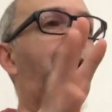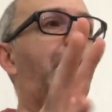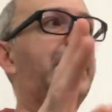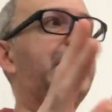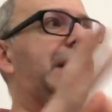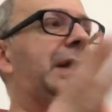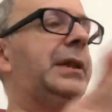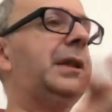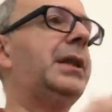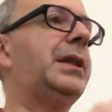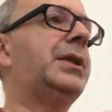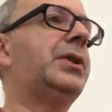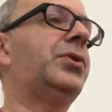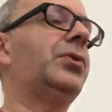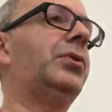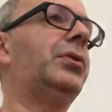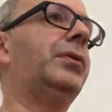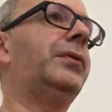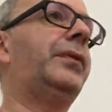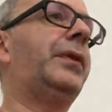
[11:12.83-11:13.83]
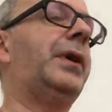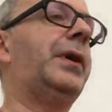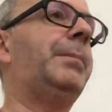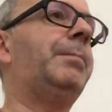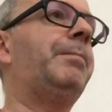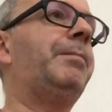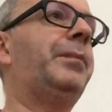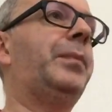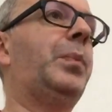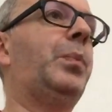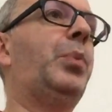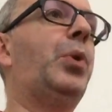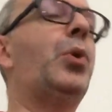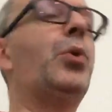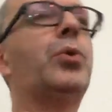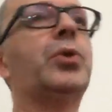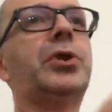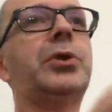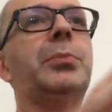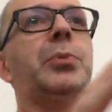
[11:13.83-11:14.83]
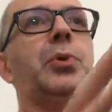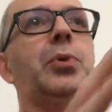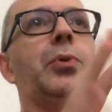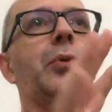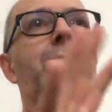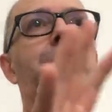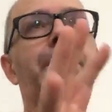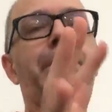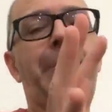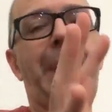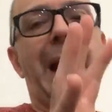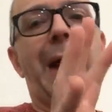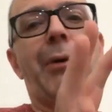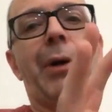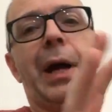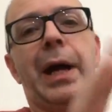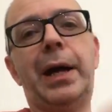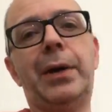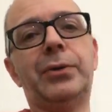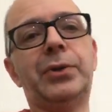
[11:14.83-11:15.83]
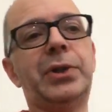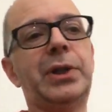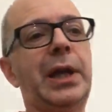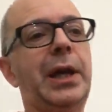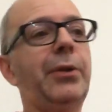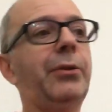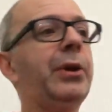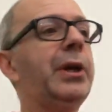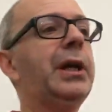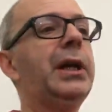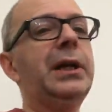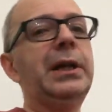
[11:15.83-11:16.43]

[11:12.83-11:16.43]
need this sort of portable powerhouse now.